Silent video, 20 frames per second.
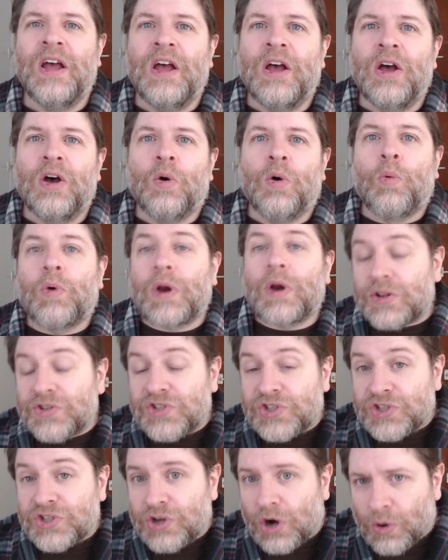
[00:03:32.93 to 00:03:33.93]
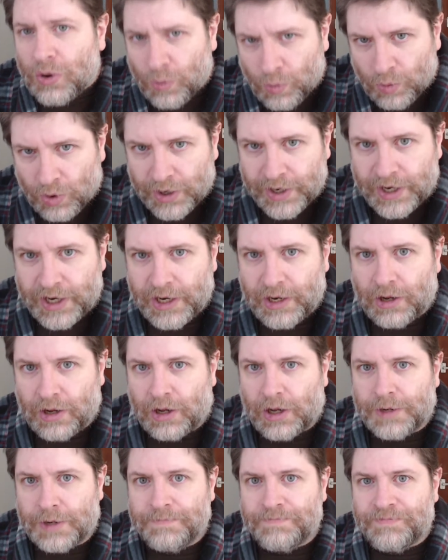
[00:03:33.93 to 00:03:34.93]
What I'll start working
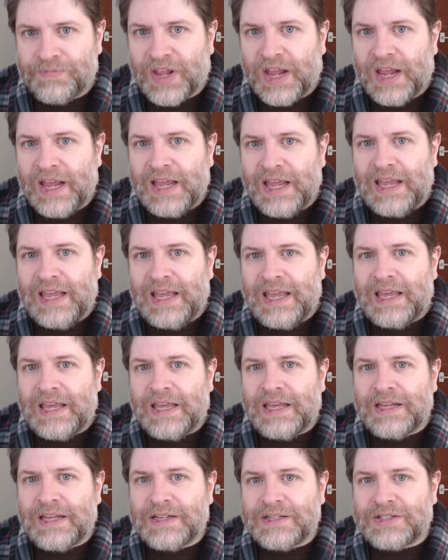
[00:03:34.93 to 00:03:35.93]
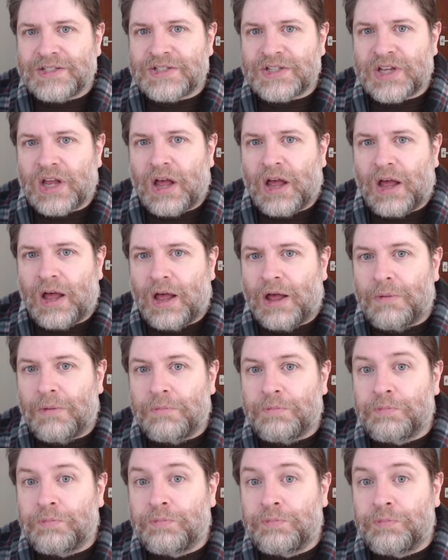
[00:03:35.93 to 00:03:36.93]
on is
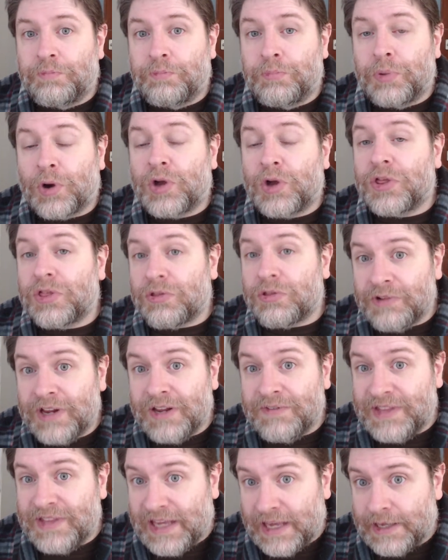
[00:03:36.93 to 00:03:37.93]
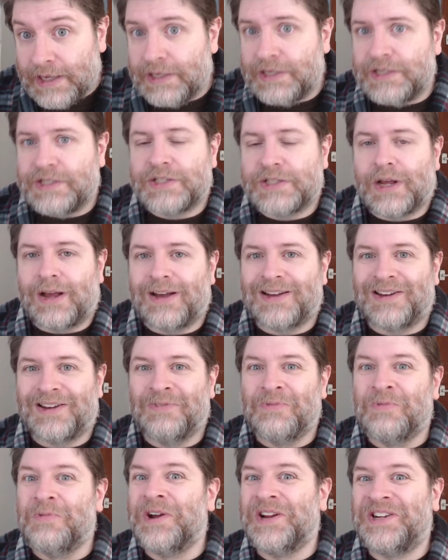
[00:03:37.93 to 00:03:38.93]
Book 3 of the Ihi Saga,
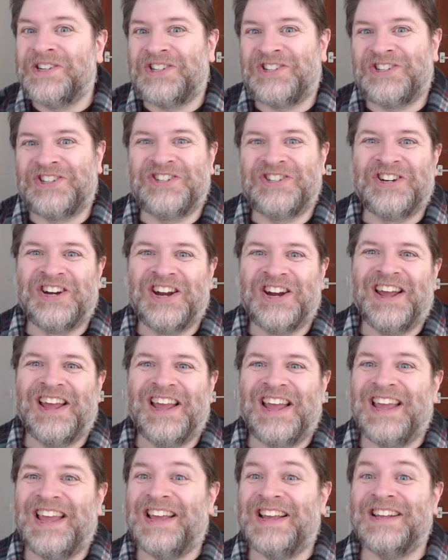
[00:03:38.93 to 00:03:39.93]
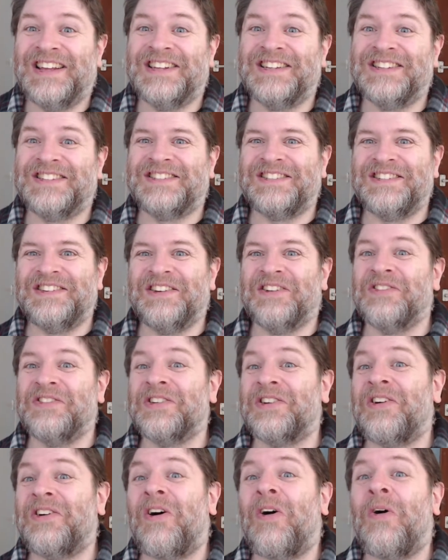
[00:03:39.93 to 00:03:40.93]
which is, the
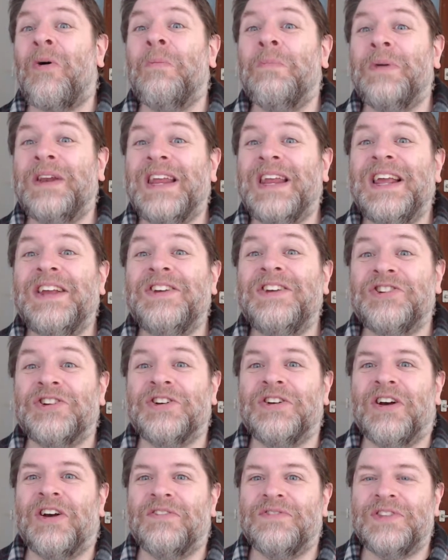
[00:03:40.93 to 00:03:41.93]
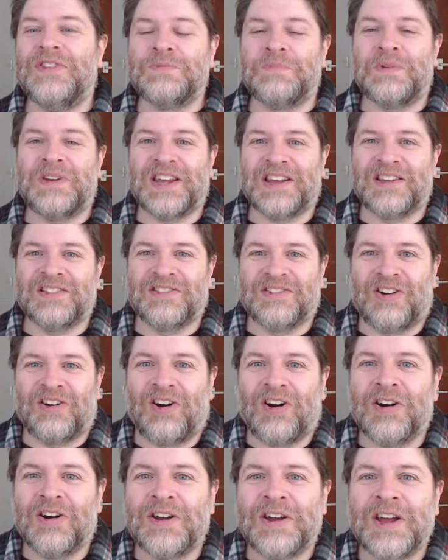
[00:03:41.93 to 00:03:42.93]
culmination of this particular
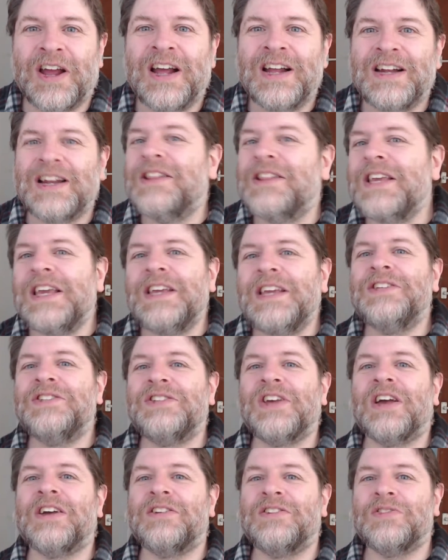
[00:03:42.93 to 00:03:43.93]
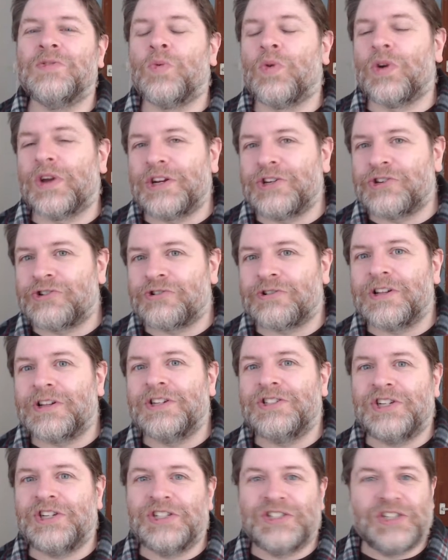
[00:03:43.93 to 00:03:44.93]
arc. Now, the Ihi Saga doesn't work in
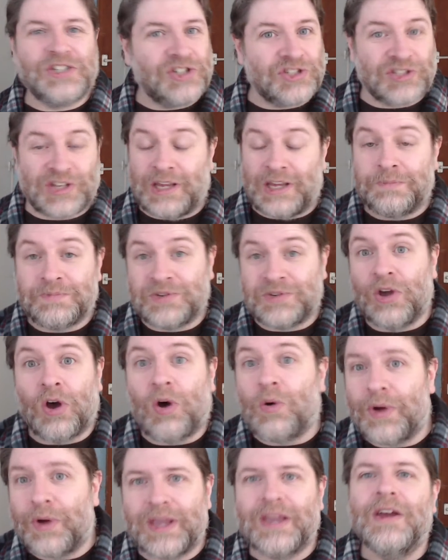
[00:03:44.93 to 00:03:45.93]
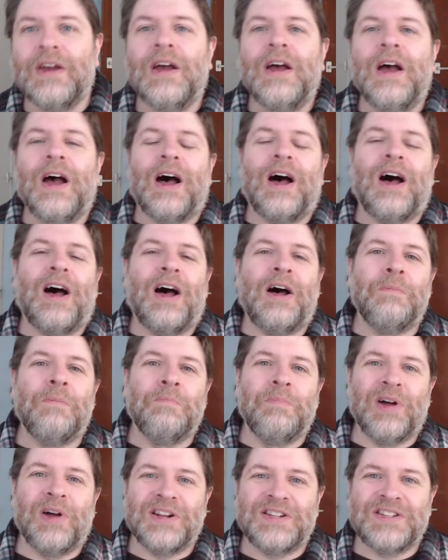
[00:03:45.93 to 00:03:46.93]
trilogies, it just keeps going.
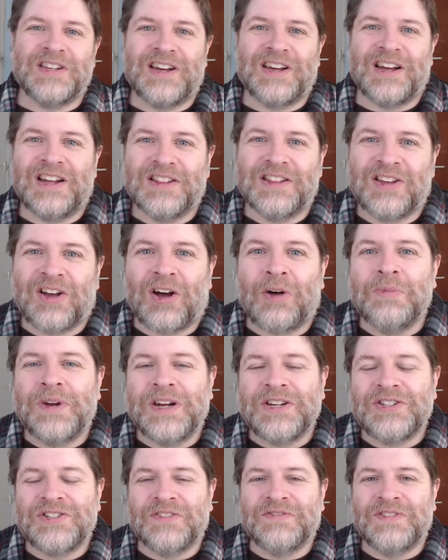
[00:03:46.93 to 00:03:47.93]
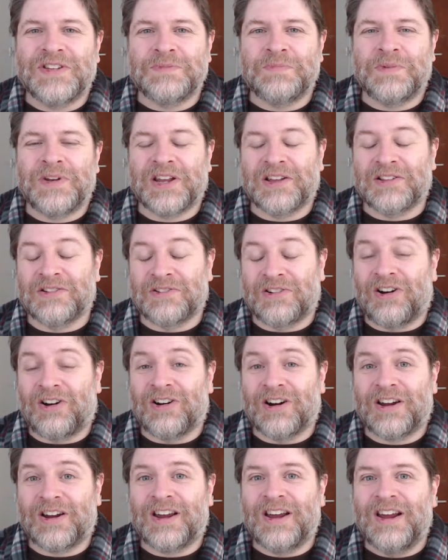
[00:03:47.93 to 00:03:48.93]
But the culmination of this particular
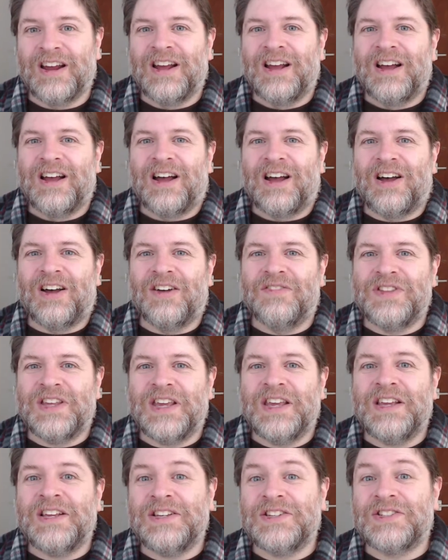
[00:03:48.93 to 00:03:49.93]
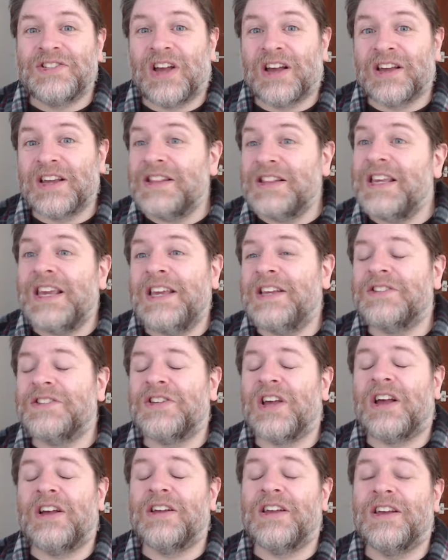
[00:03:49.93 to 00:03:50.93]
arc of the Ihi Saga, and the Ihi
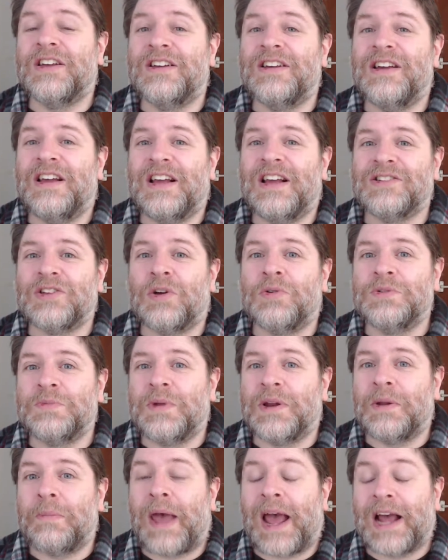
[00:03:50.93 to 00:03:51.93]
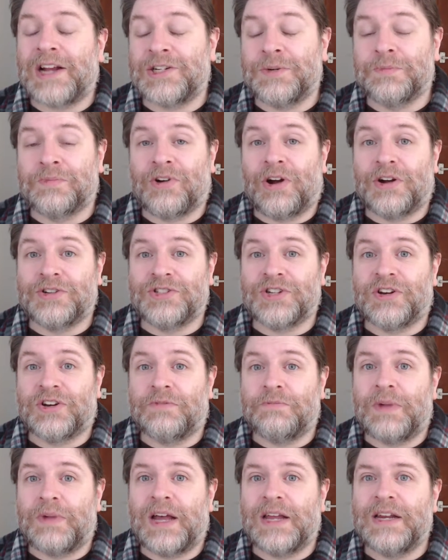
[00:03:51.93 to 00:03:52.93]
Saga has always been a passion project of
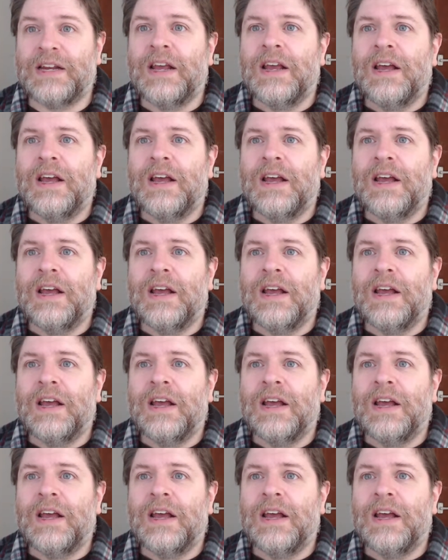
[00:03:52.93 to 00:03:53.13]
mine.